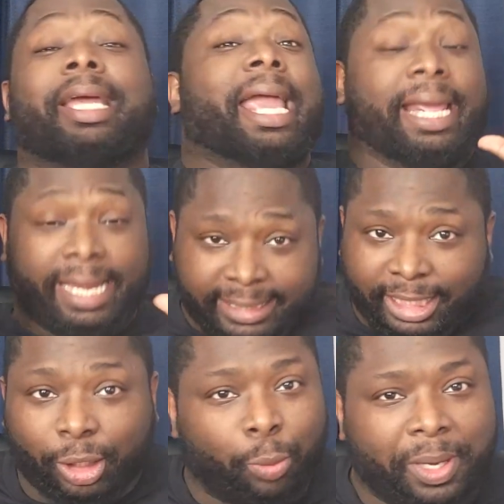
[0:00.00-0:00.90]
It is a
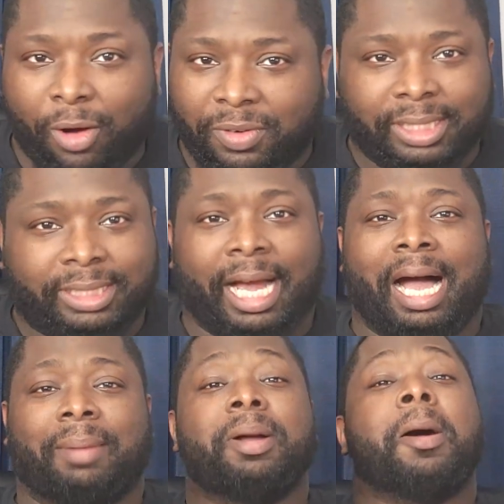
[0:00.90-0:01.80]
little bit over the
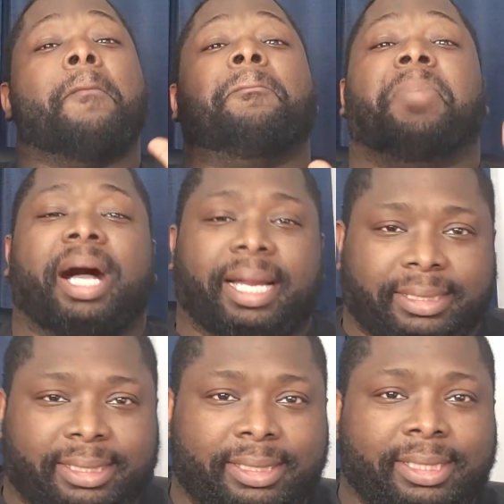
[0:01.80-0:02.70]
top,
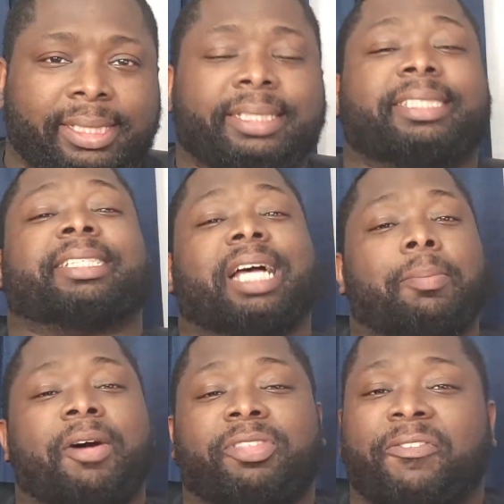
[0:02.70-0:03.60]
but
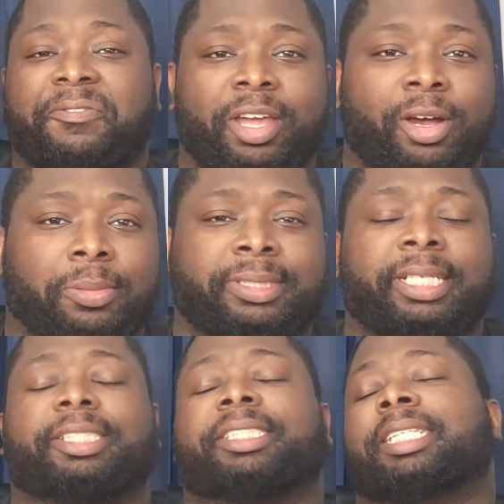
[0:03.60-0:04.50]
some of the films
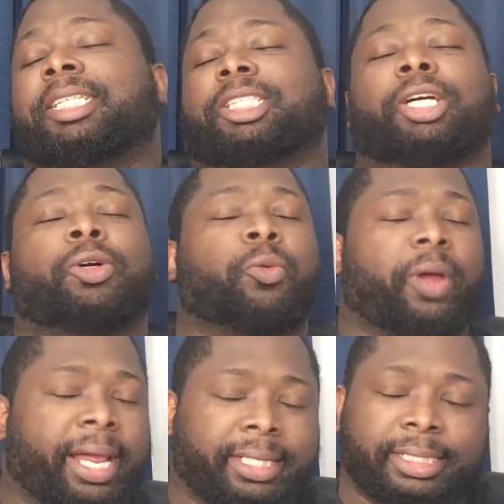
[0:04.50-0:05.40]
did such a
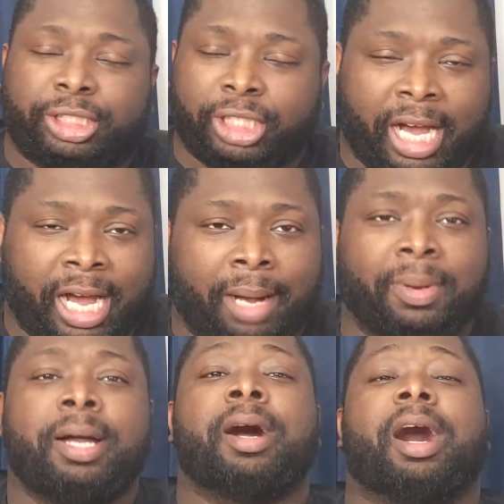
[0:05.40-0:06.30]
great job
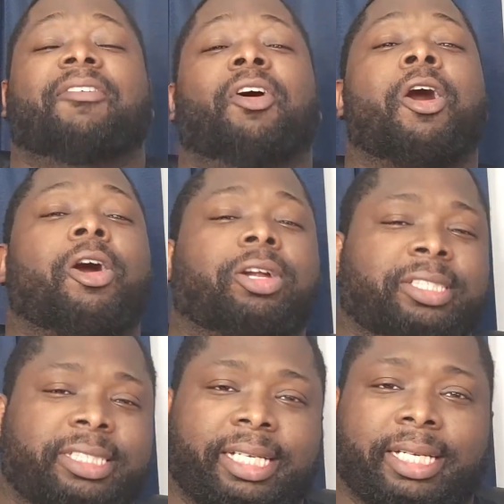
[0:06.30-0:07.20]
of
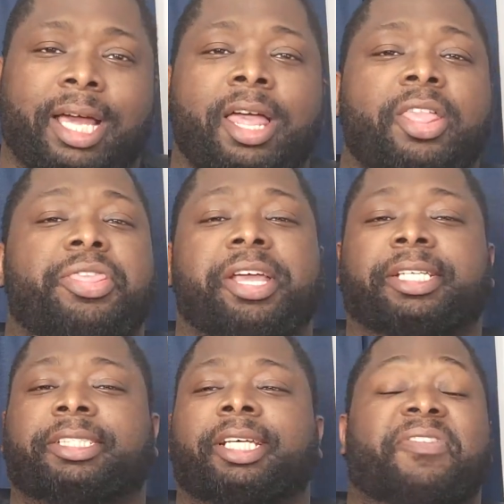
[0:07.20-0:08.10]
harnessing
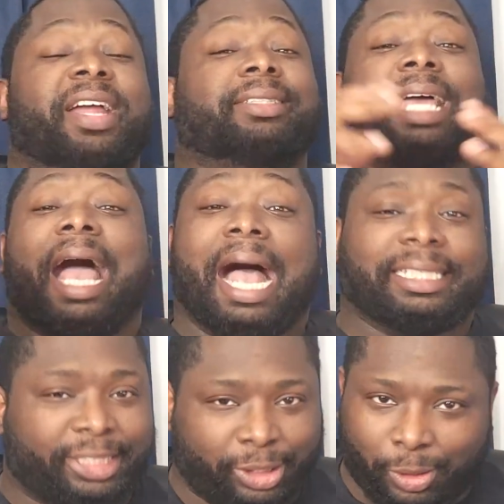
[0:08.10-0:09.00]
this
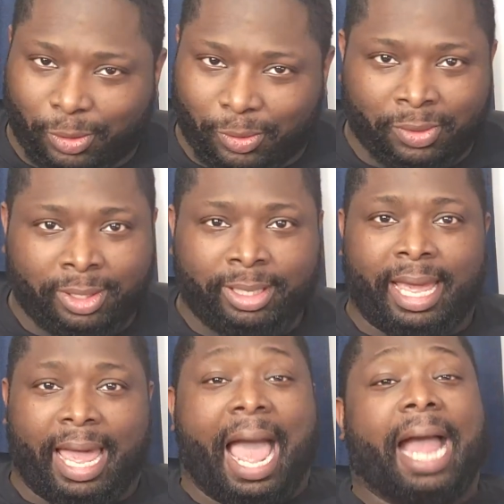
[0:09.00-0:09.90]
fantastical
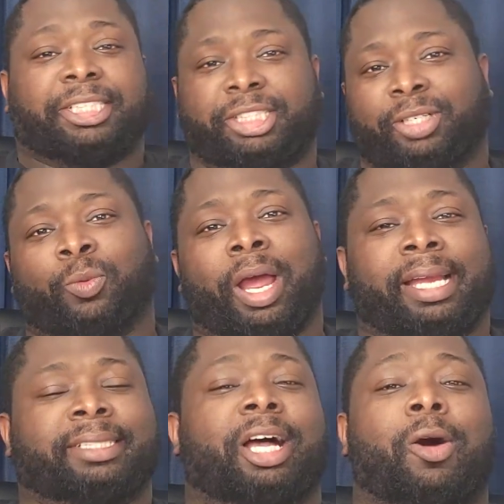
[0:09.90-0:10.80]
action, right?
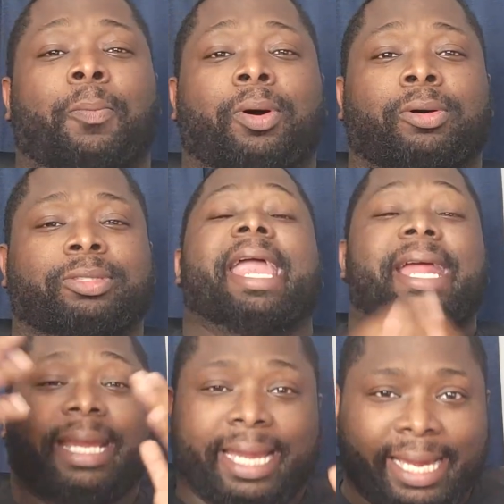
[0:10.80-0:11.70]

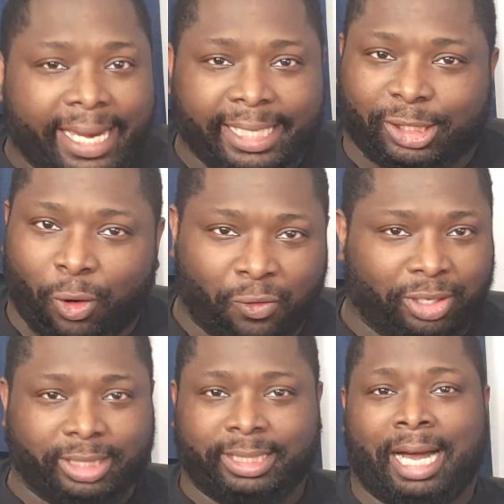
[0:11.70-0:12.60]
It is over
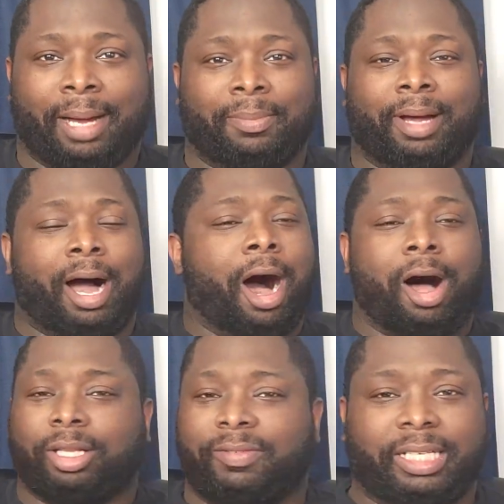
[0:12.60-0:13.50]
the top.
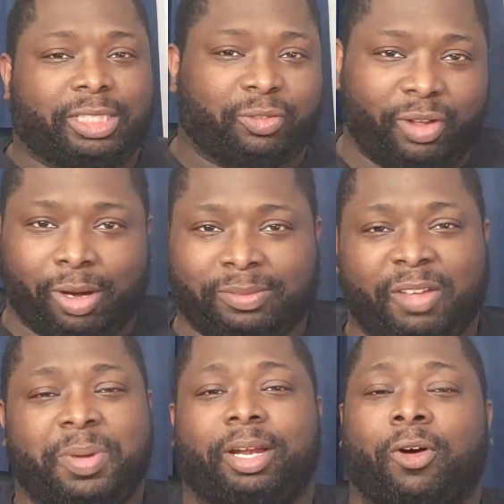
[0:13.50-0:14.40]
All of these films
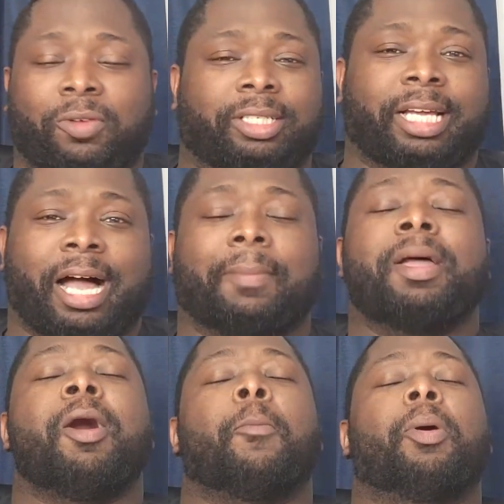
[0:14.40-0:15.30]
have been over the top,
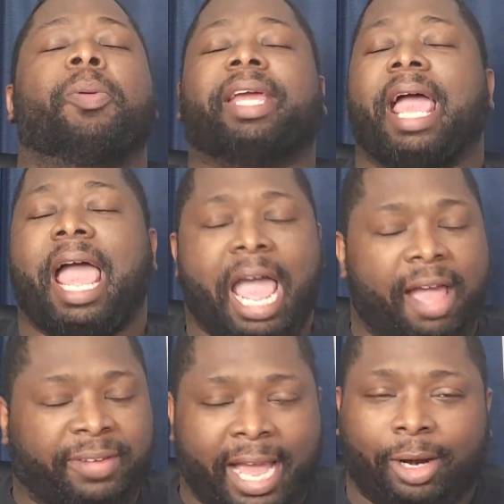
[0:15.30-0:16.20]
but we
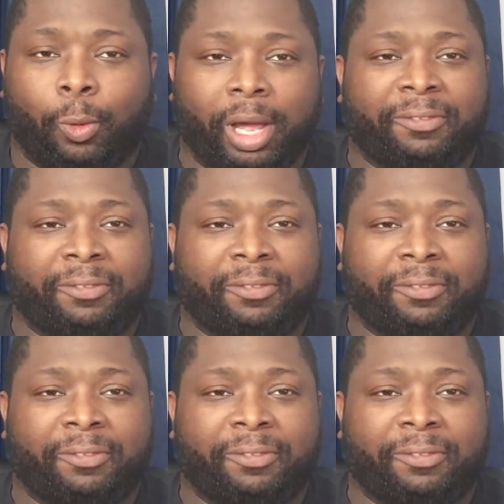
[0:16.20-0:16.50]
have got away